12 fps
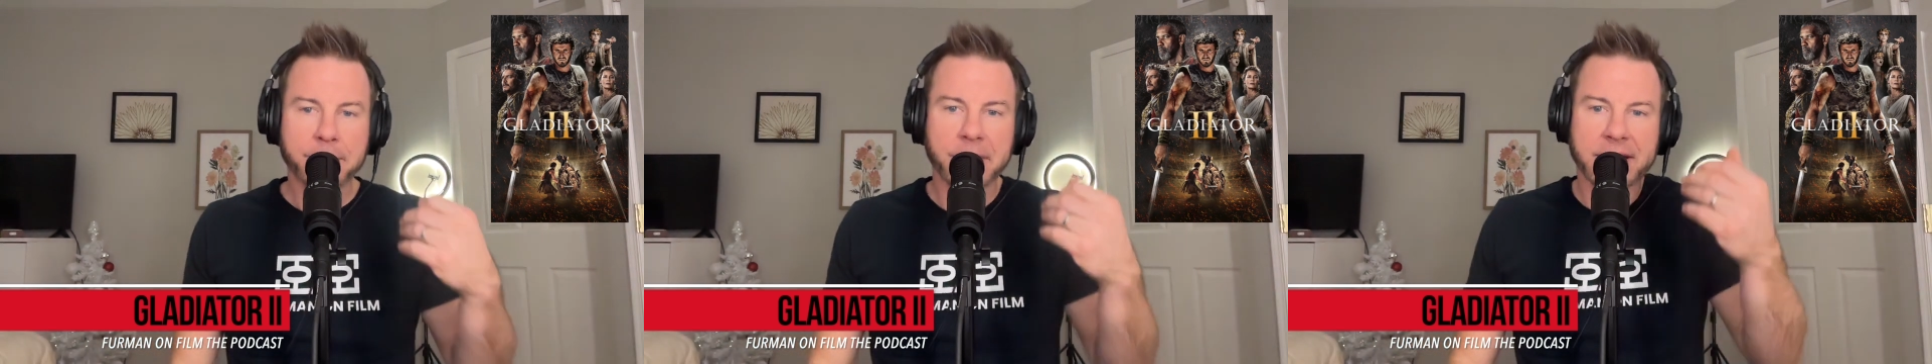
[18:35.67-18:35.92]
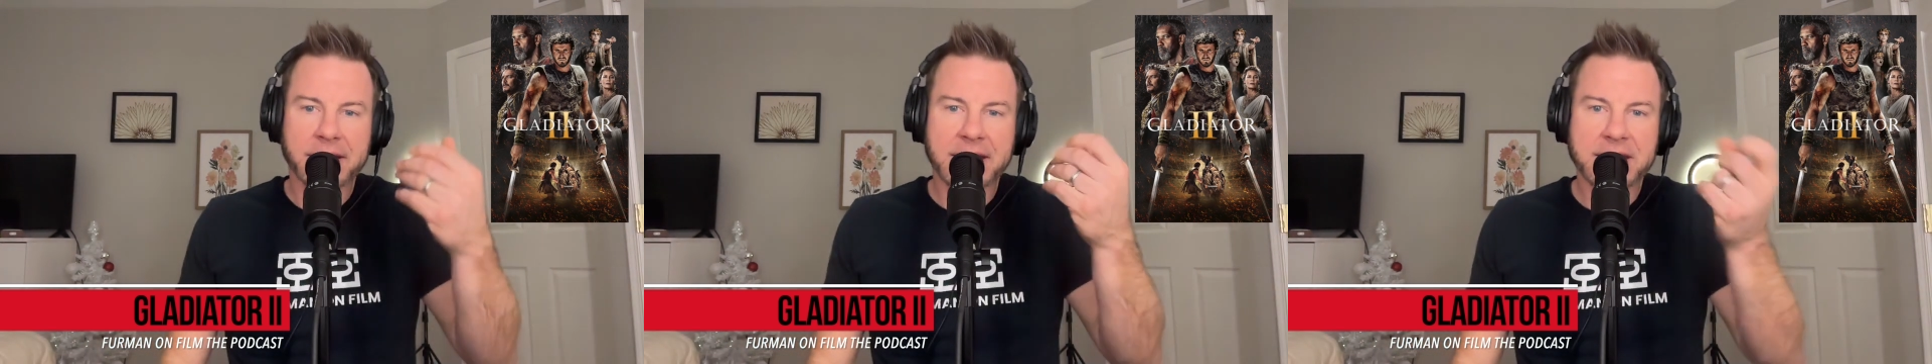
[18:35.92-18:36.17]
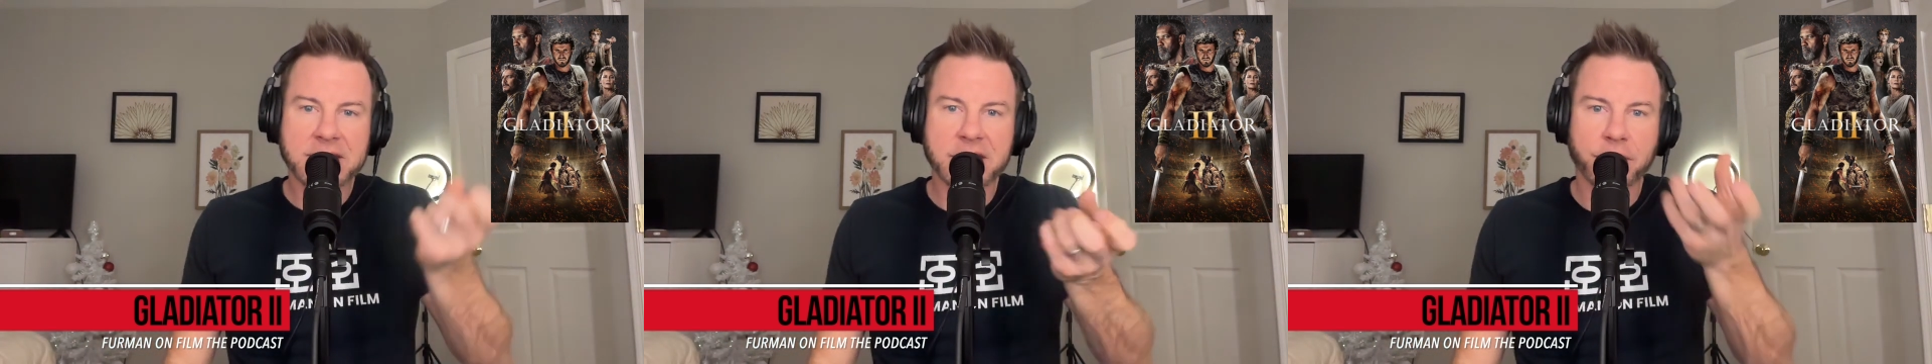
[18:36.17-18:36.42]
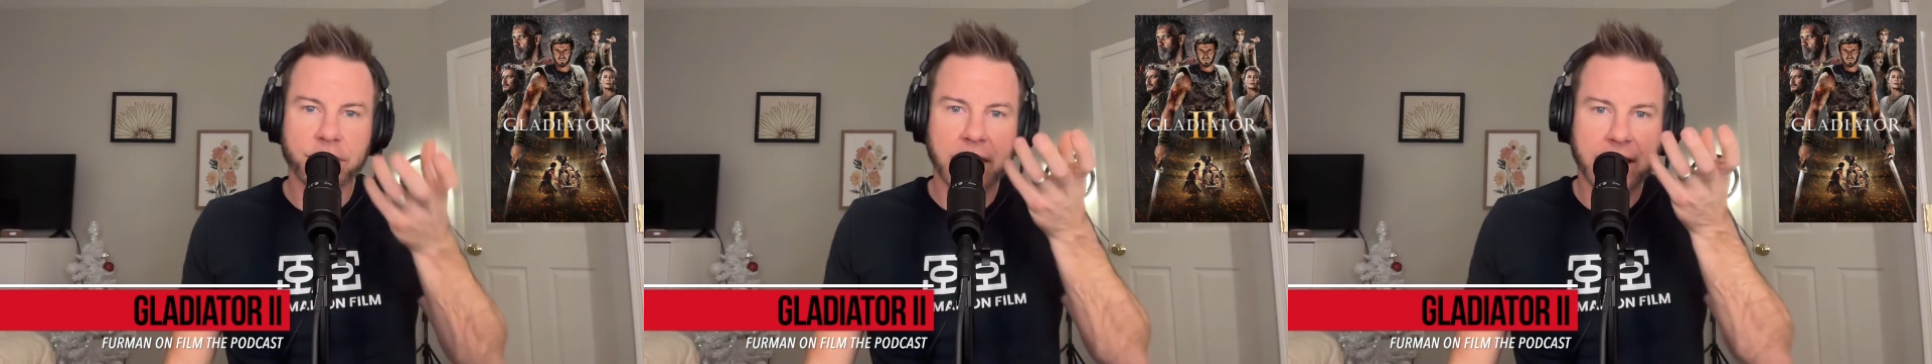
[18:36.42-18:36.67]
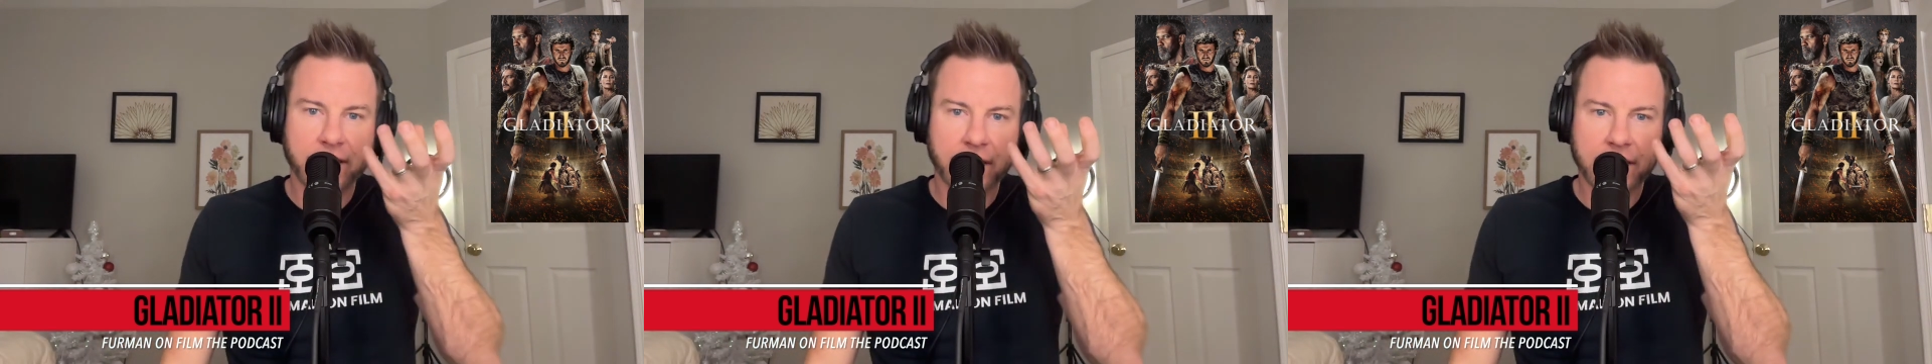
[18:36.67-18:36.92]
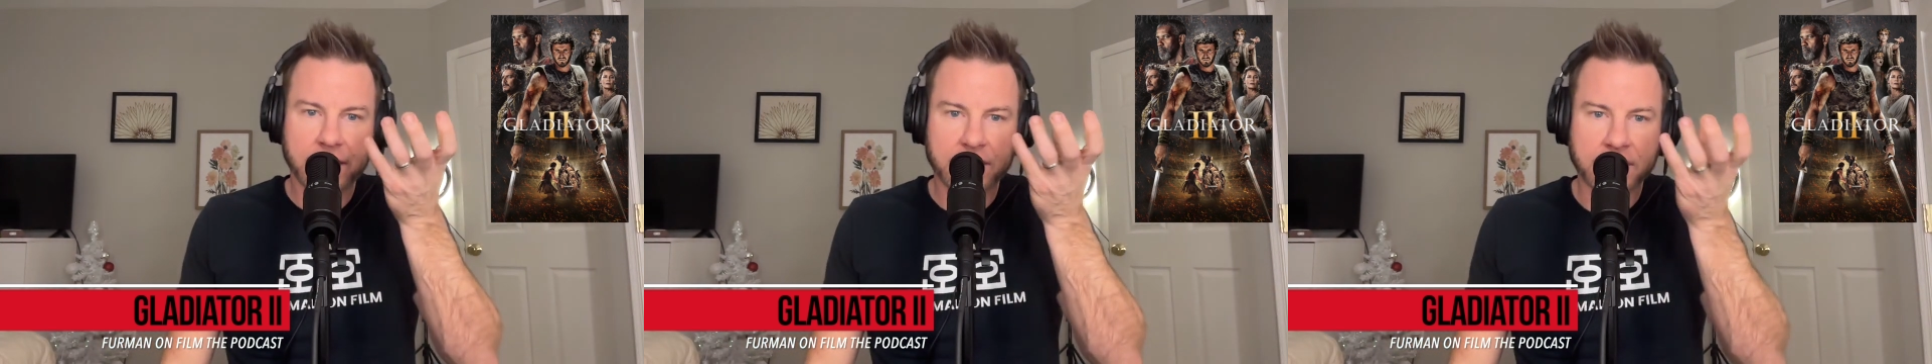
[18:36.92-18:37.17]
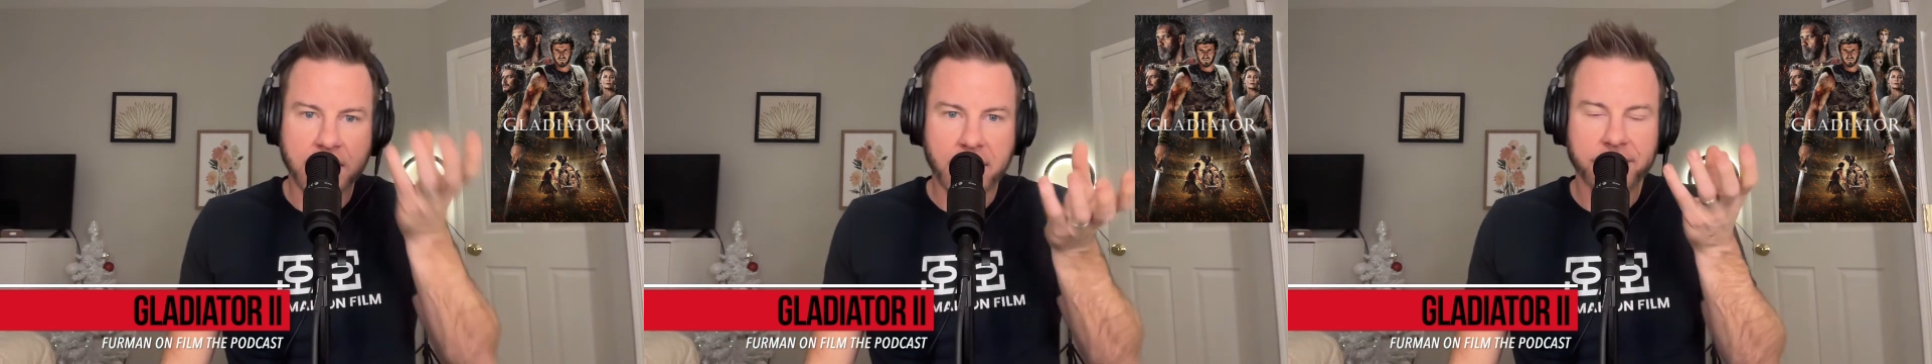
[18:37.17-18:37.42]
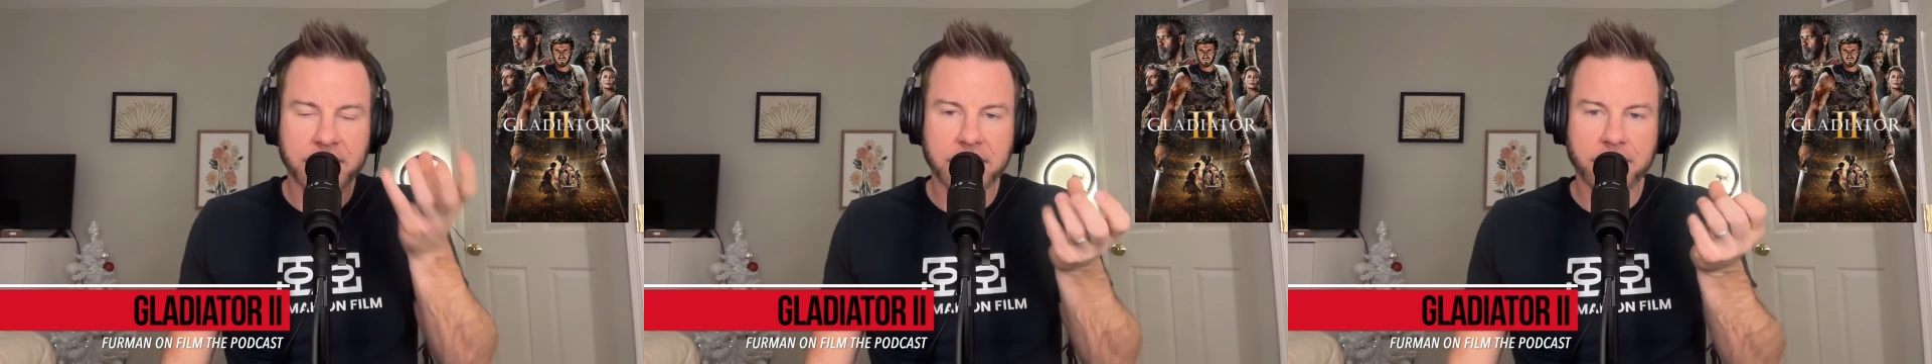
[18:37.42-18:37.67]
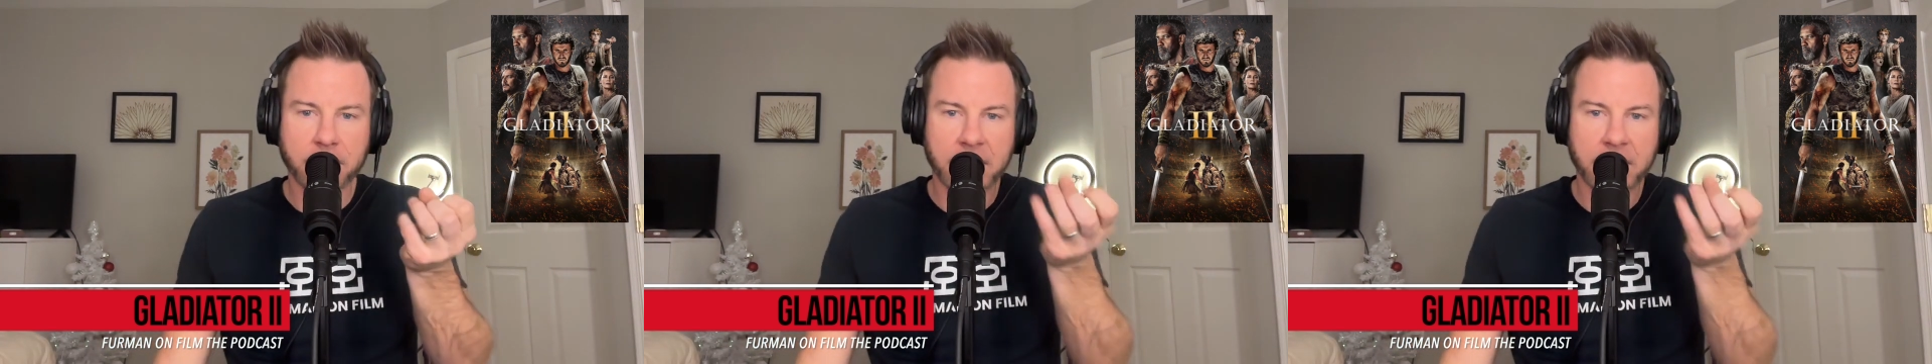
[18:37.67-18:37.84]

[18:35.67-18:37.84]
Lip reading: But is there like nothing?